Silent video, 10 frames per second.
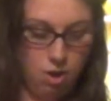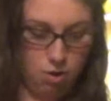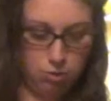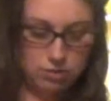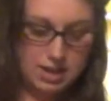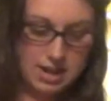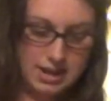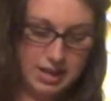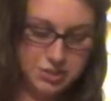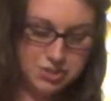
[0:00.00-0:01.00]

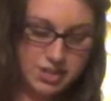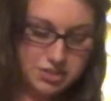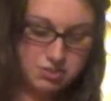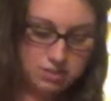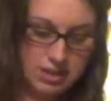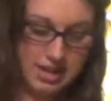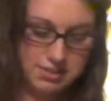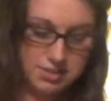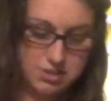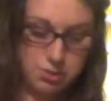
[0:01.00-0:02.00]
Online and traditional classes